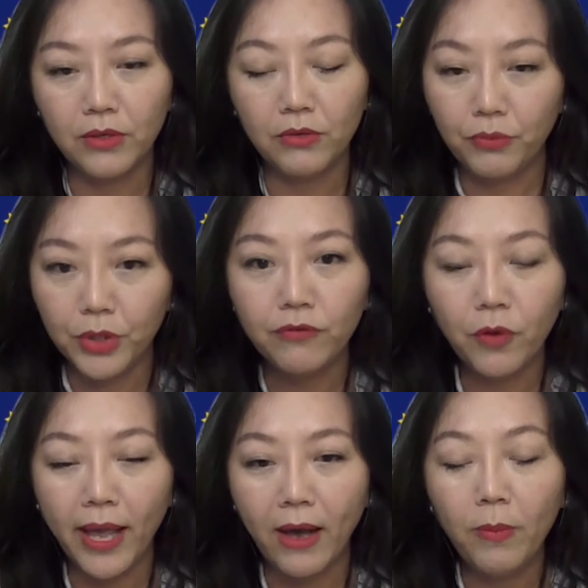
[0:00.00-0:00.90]
reach for
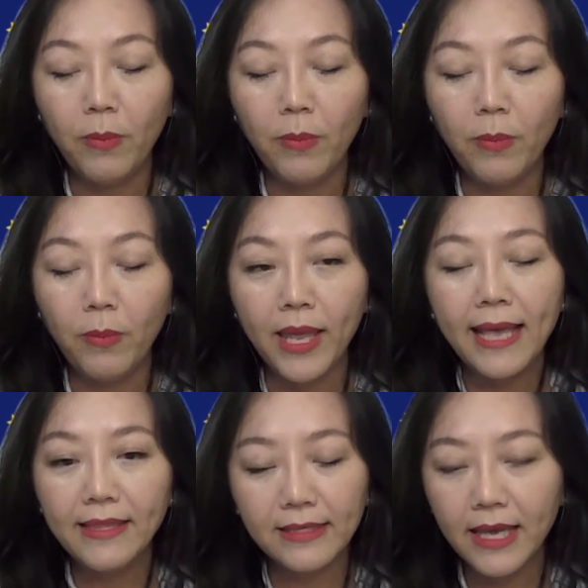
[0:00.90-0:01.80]
help. And this
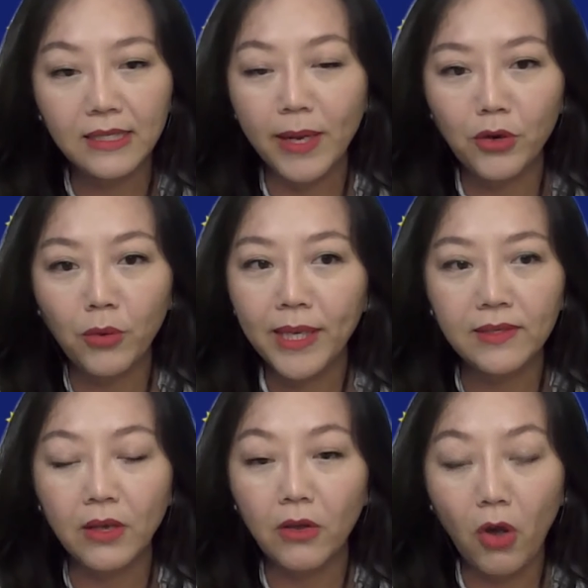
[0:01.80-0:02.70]
case is by no means
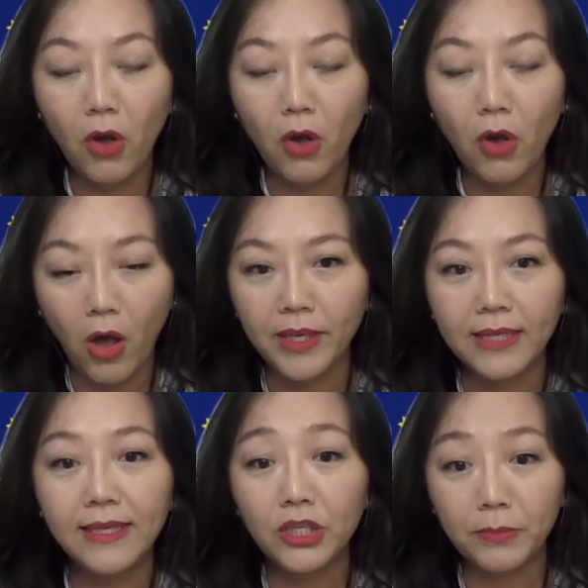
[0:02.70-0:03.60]
uncommon. It's
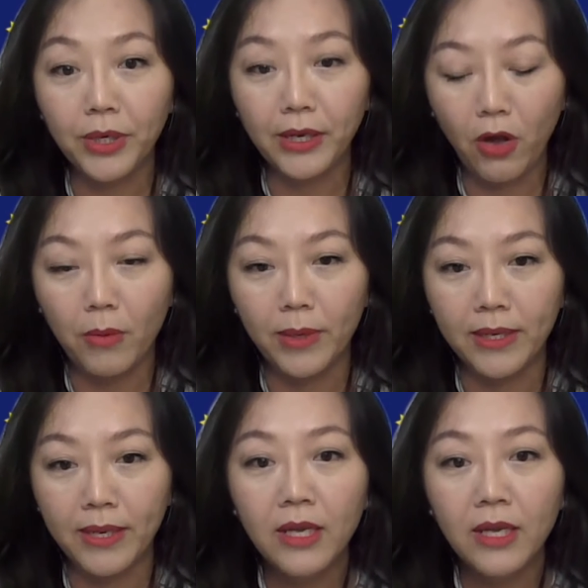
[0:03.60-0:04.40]
actually pretty common.